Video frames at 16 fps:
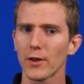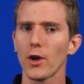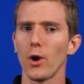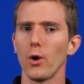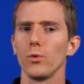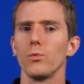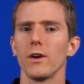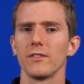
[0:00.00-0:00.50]
the
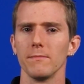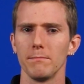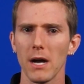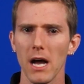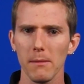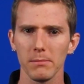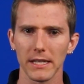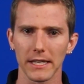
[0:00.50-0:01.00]
code wasn't
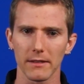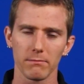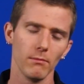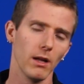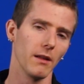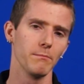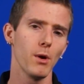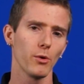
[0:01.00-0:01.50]
public.
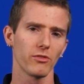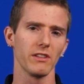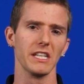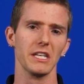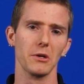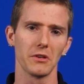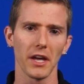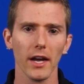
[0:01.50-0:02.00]
Well,
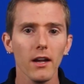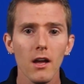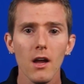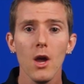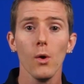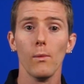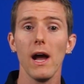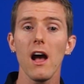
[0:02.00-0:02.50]
mostly okay.
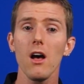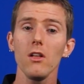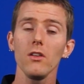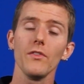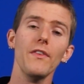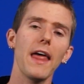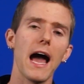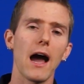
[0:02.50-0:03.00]

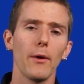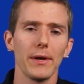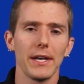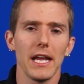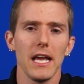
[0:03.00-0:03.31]
Well, now it